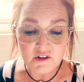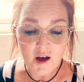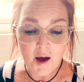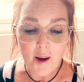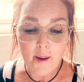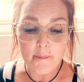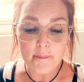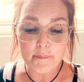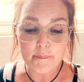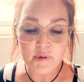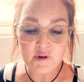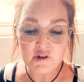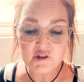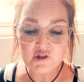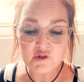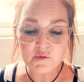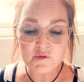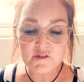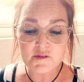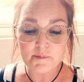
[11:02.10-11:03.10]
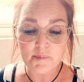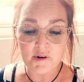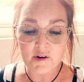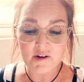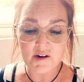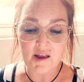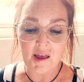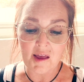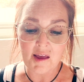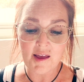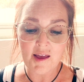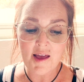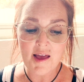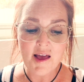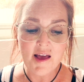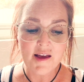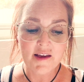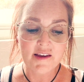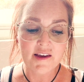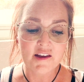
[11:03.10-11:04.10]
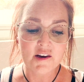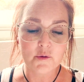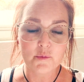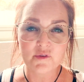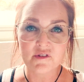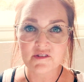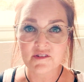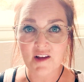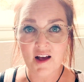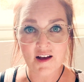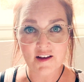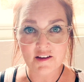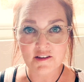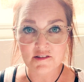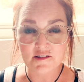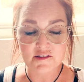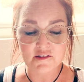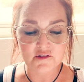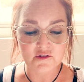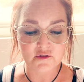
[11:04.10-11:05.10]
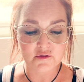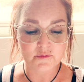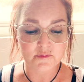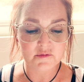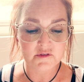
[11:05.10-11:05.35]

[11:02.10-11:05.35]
a bush was burning, yet it was not consumed.